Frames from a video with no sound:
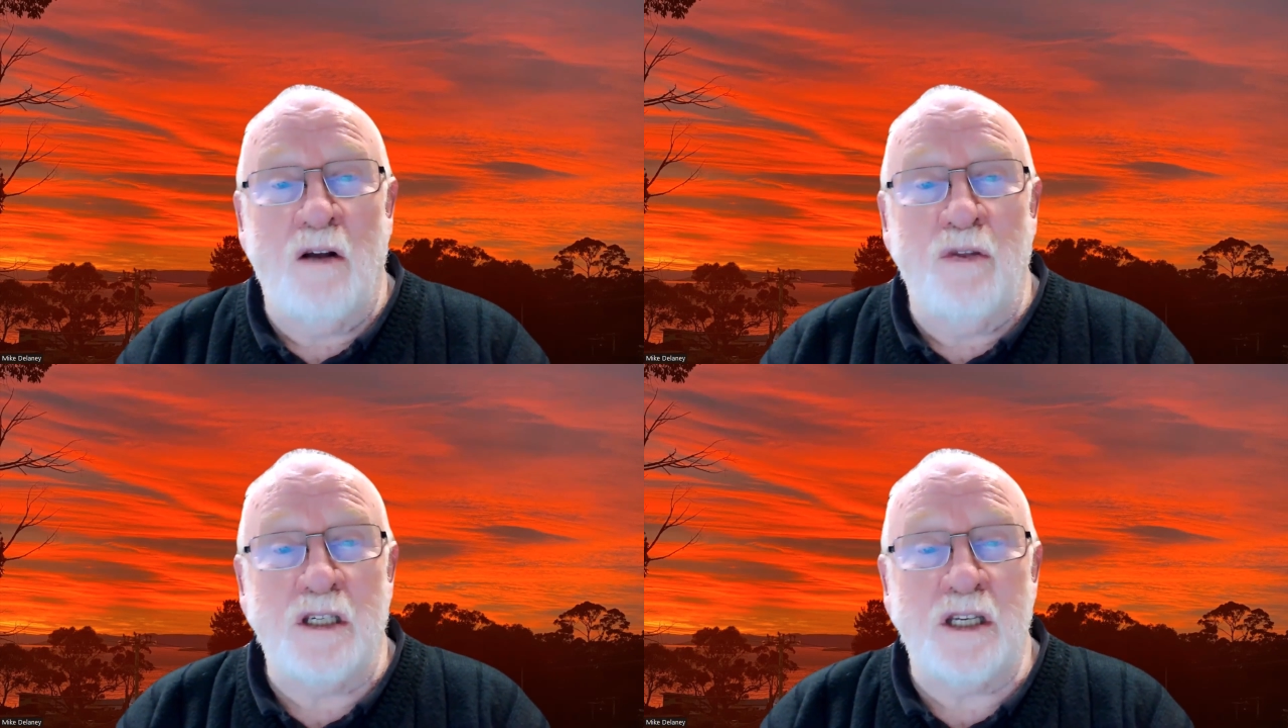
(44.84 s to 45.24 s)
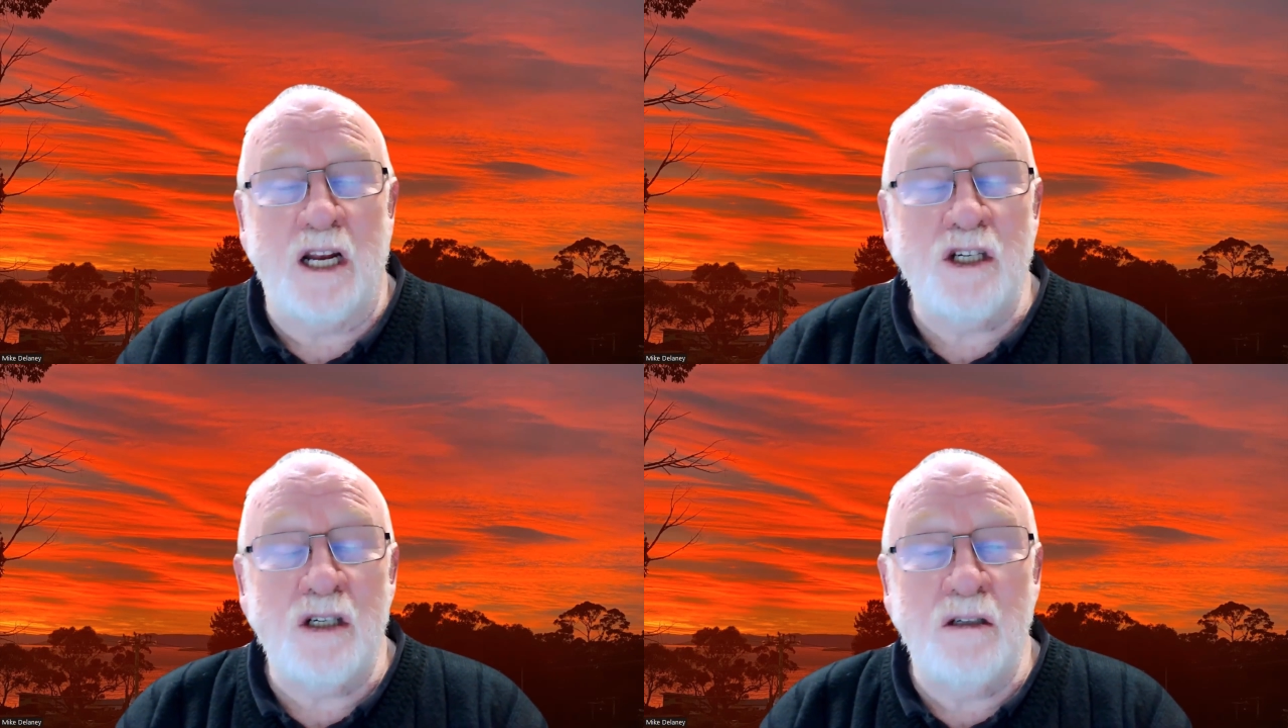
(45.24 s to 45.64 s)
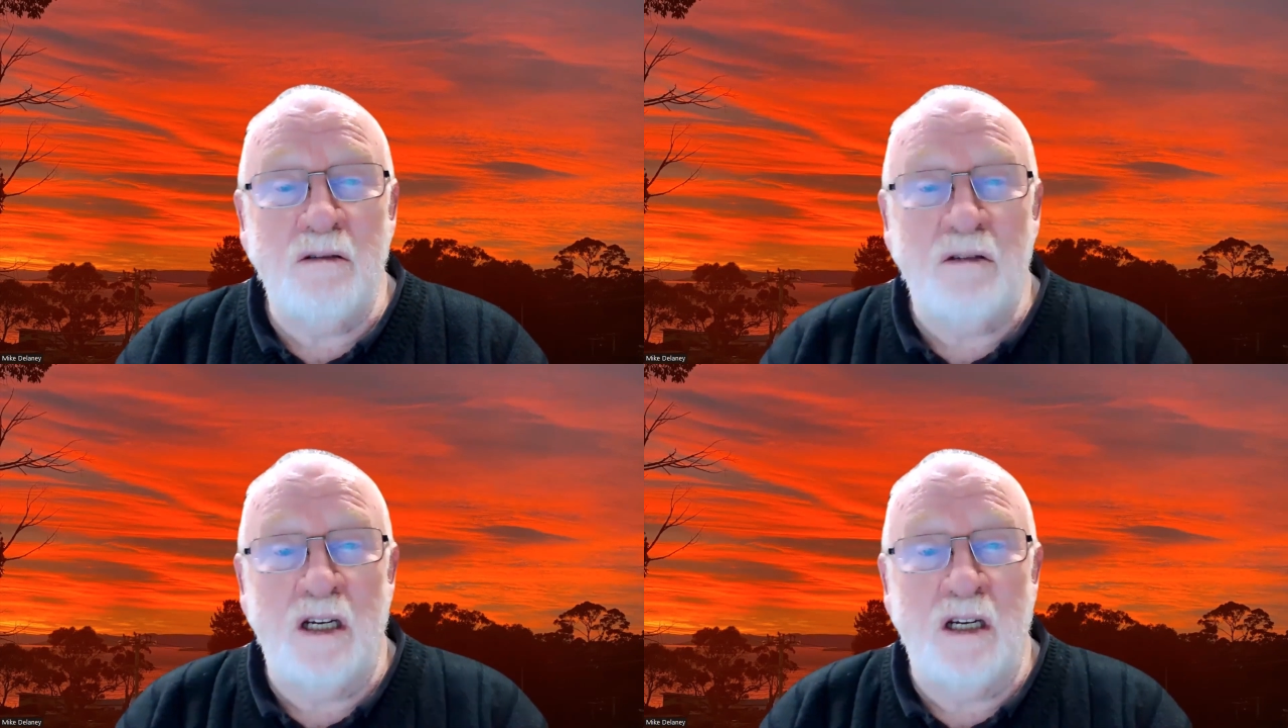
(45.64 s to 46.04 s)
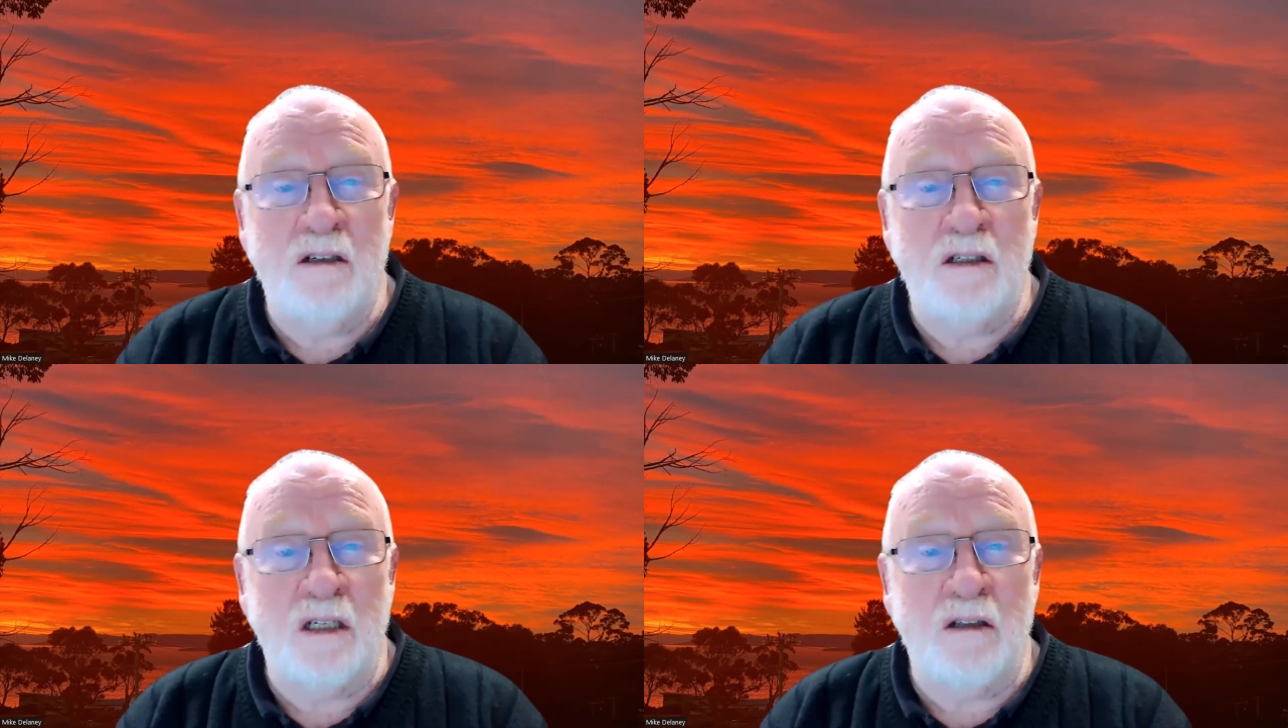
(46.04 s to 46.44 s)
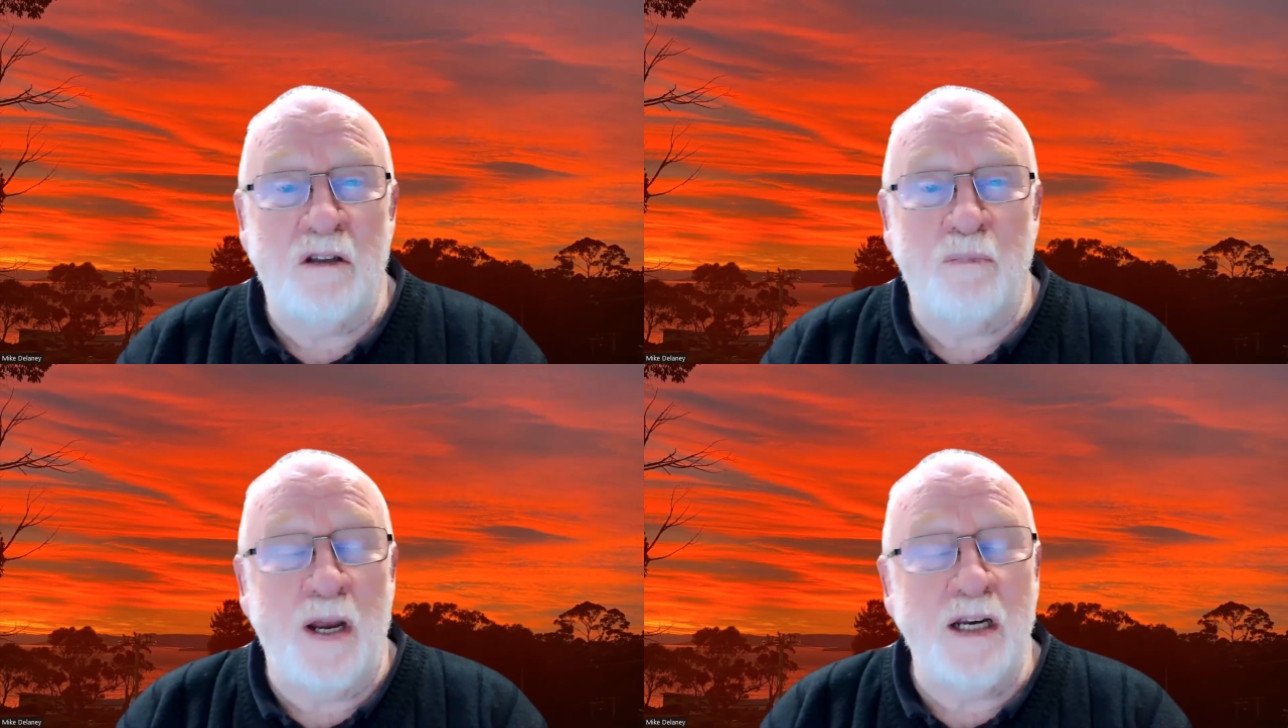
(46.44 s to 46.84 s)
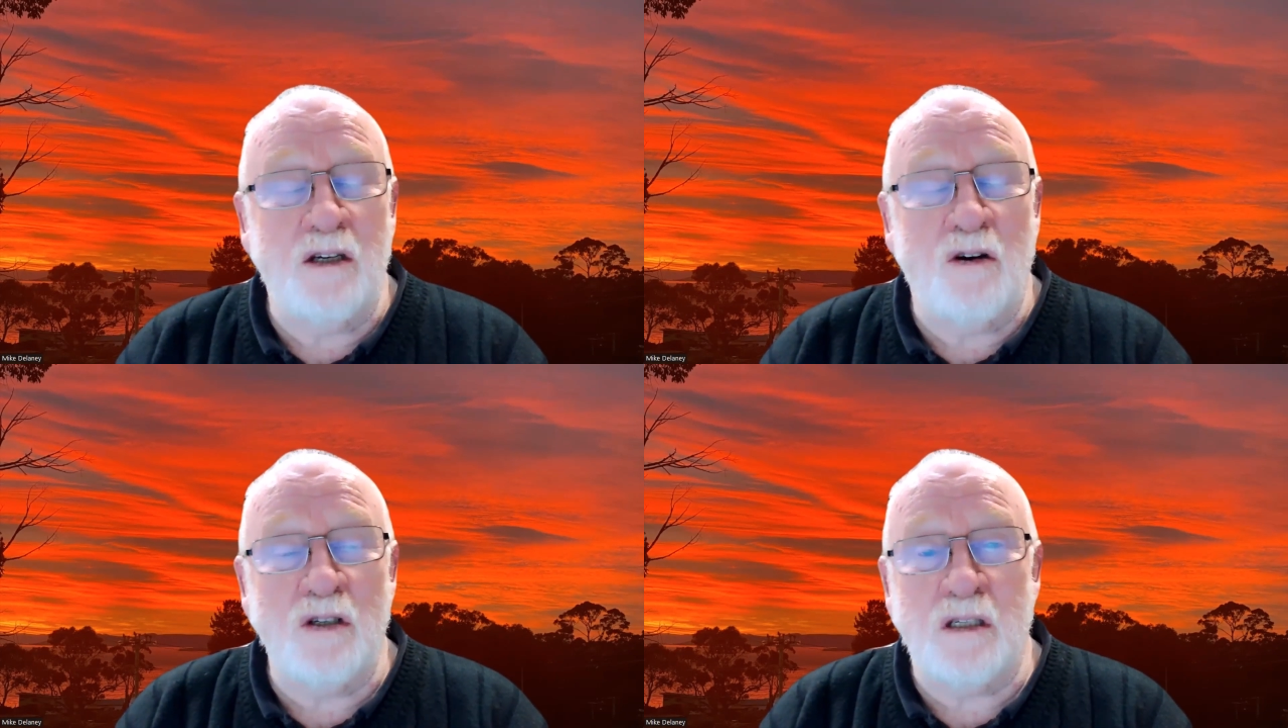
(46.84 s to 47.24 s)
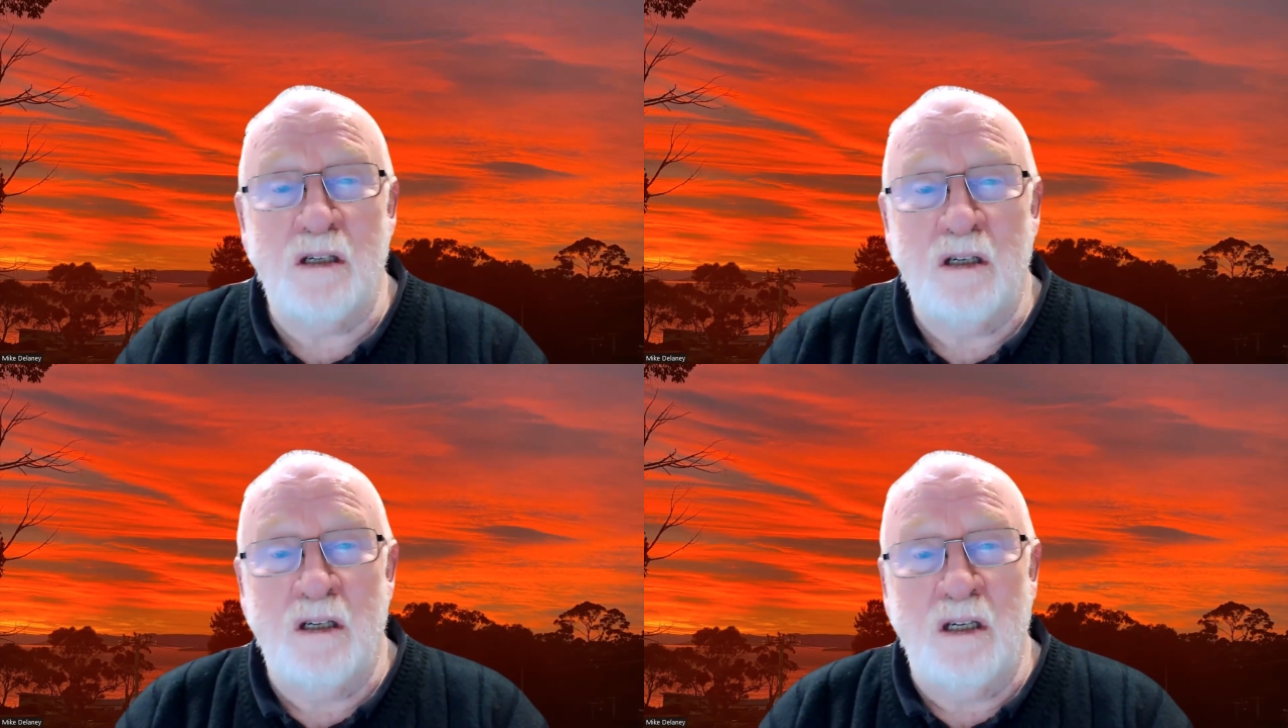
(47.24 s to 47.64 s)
the Ascension and the Pentecost,